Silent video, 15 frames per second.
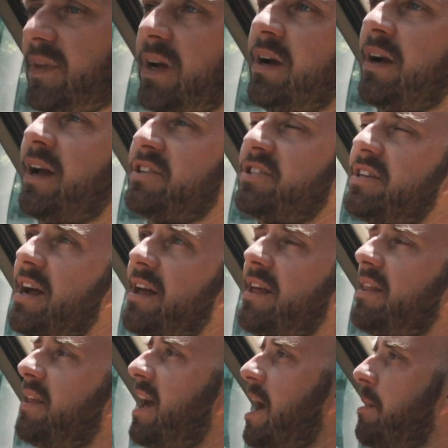Okay, so now
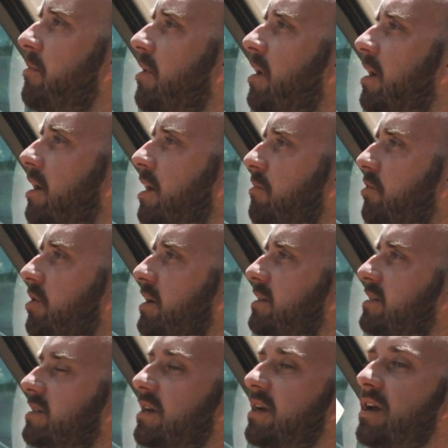that the
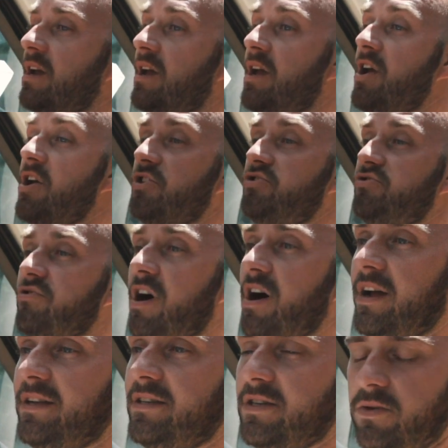Hammerite's
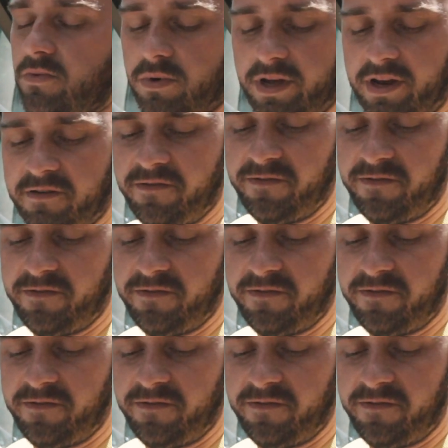dried, we're gonna